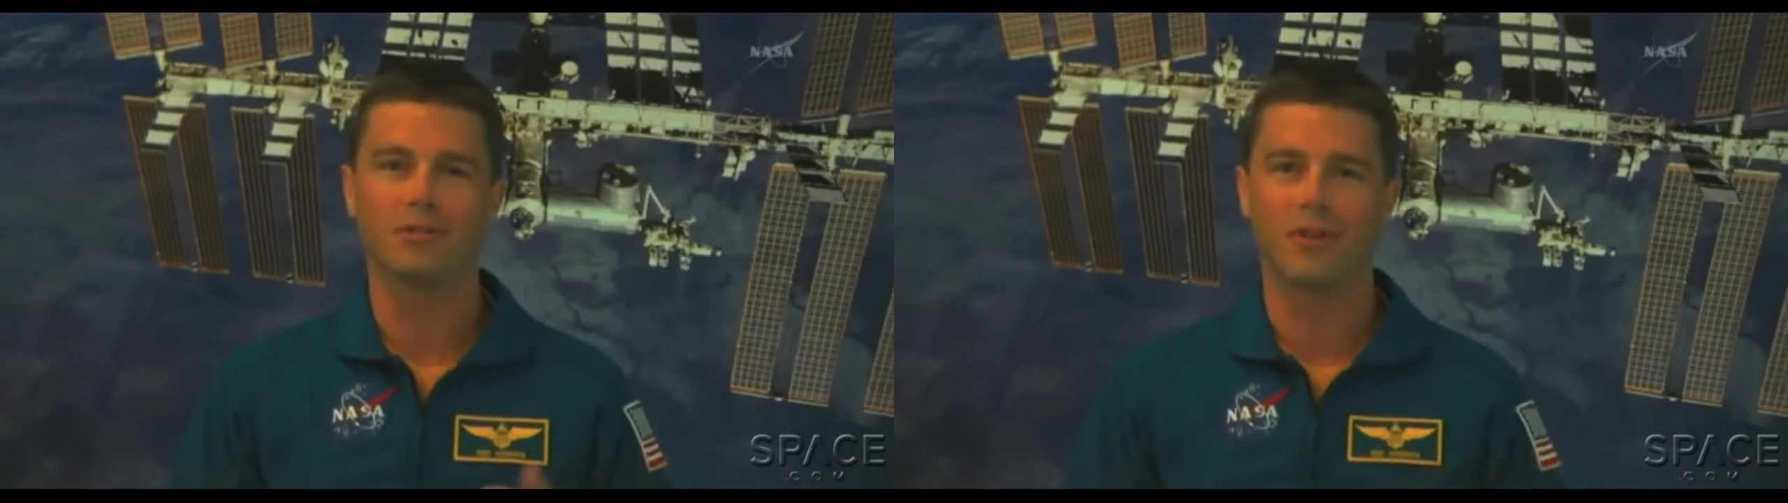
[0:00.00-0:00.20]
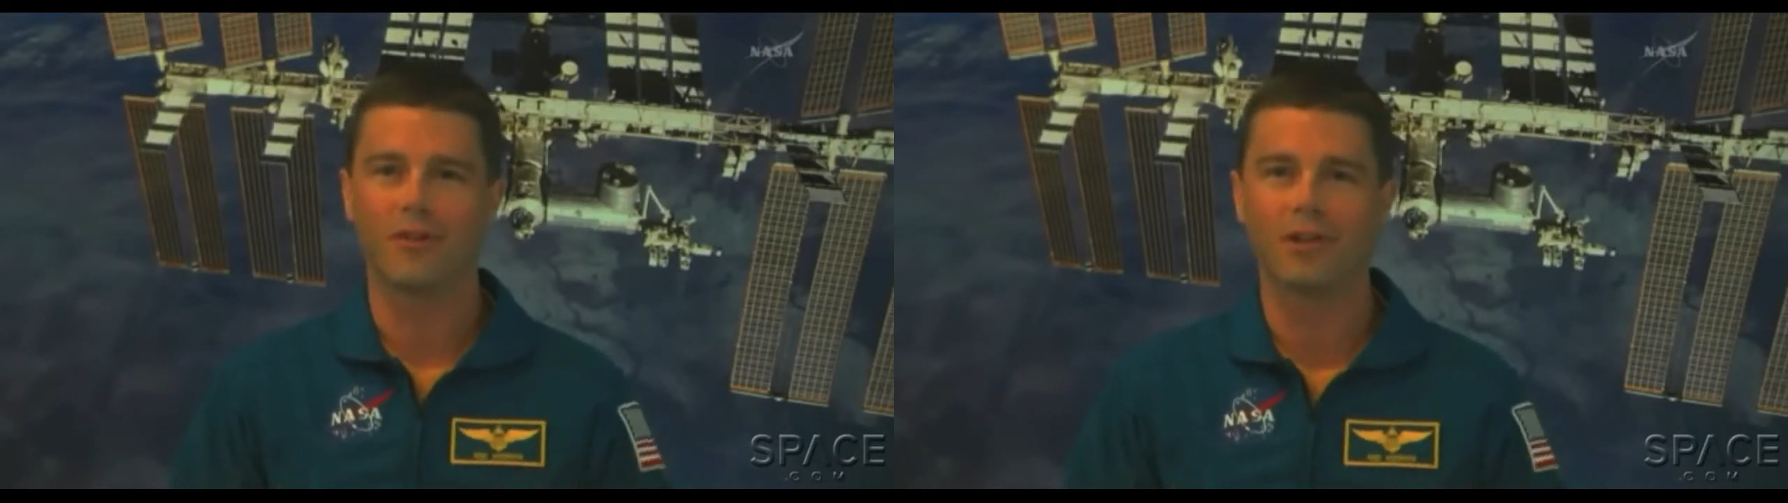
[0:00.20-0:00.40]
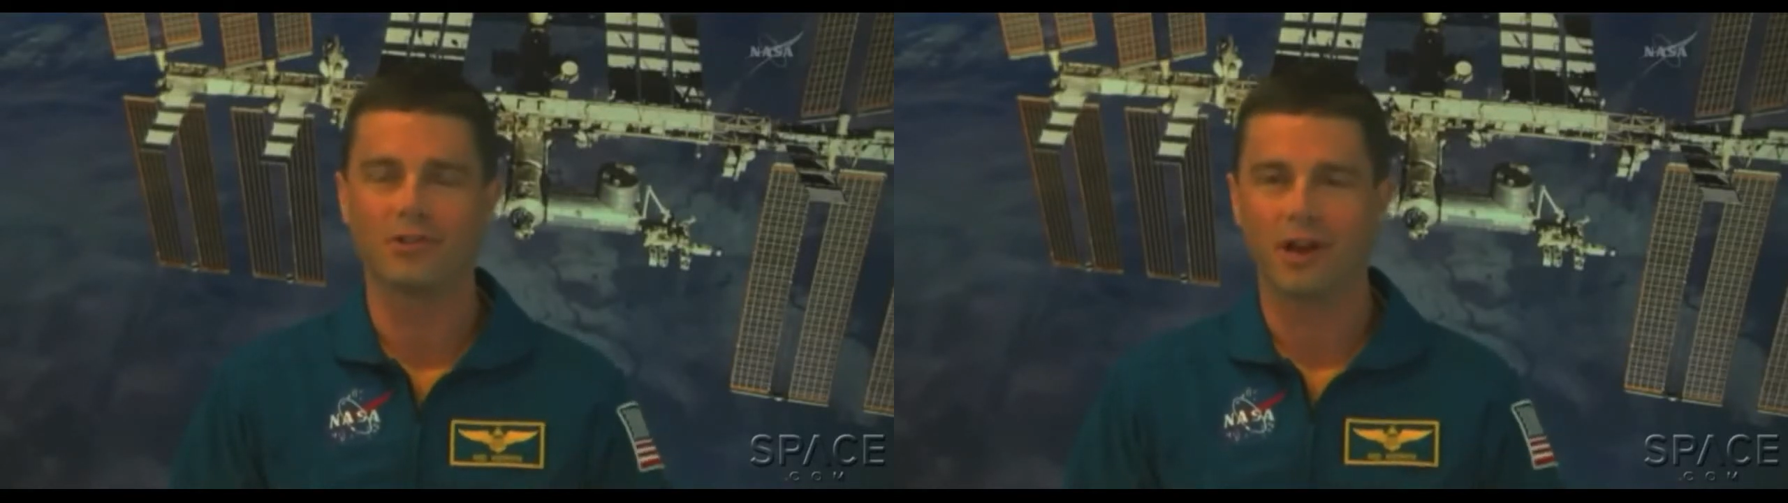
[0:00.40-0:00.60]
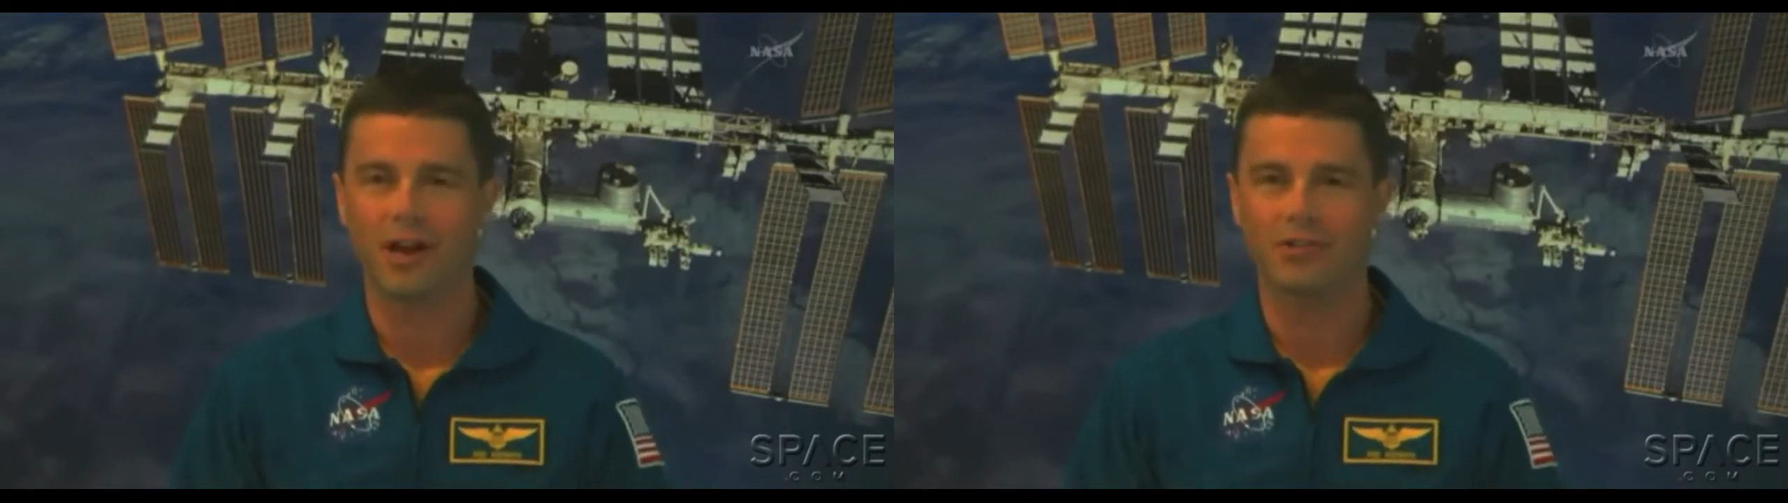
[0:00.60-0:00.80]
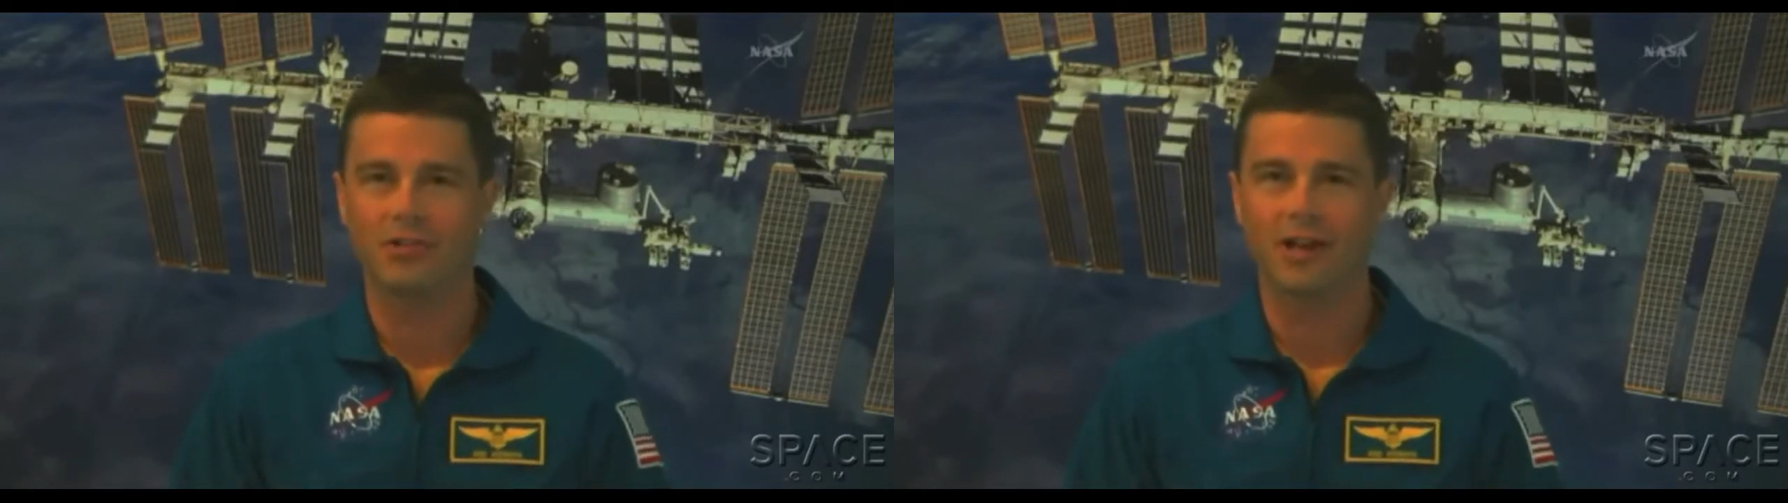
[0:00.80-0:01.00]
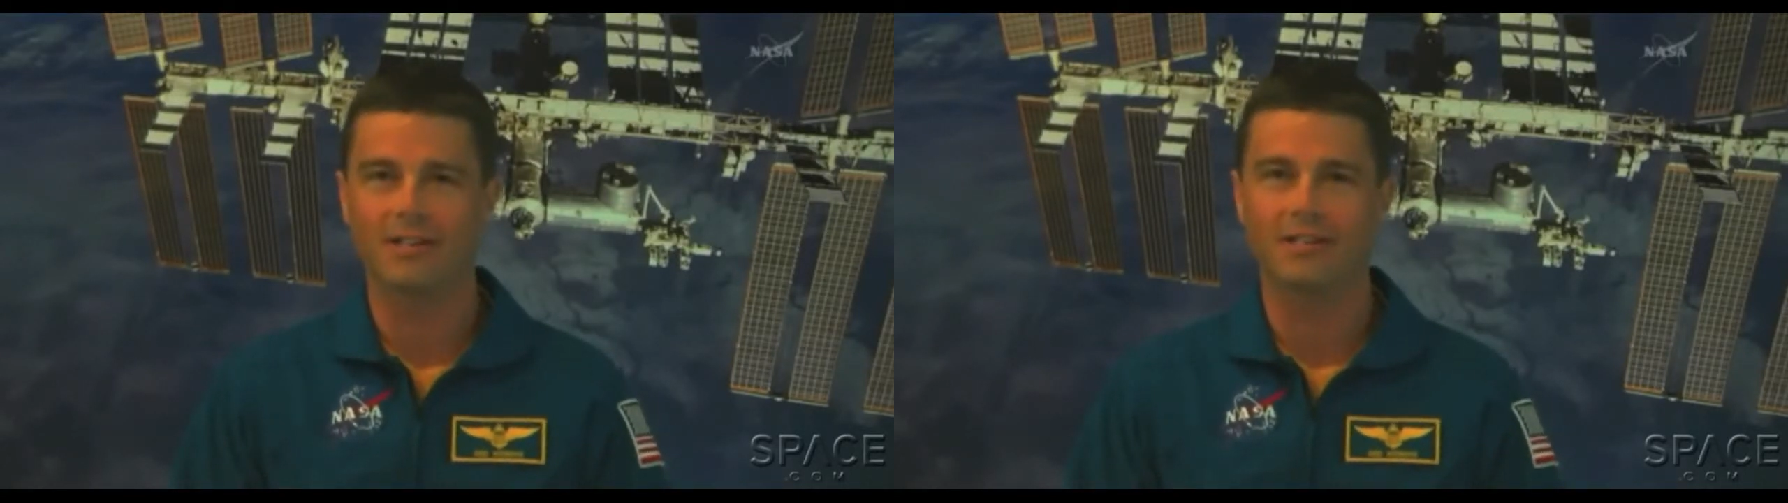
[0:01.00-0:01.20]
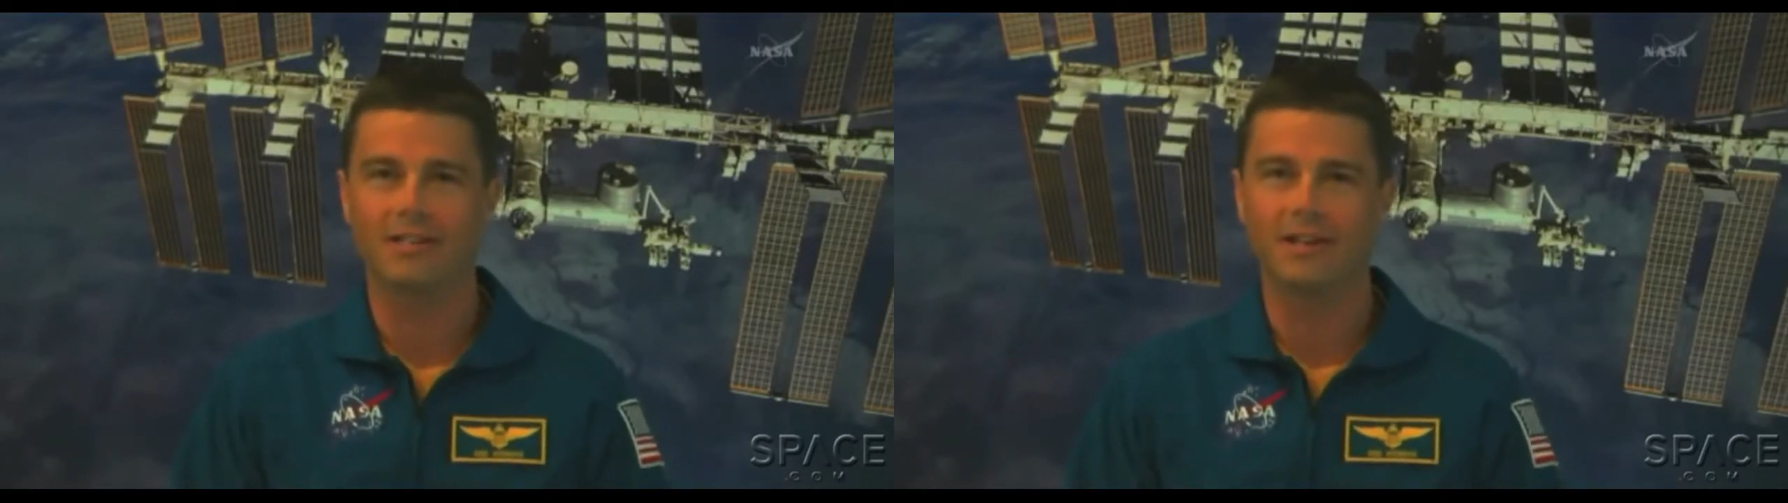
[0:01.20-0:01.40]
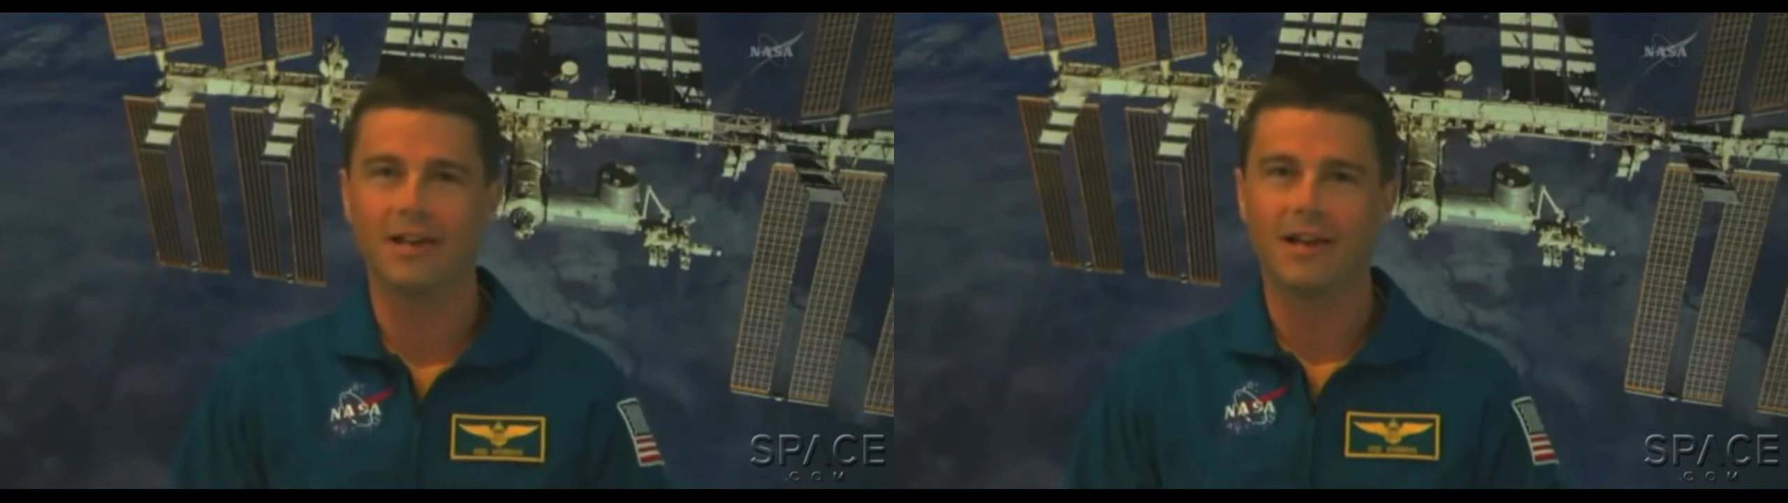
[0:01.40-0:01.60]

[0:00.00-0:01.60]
our friends are astronauts and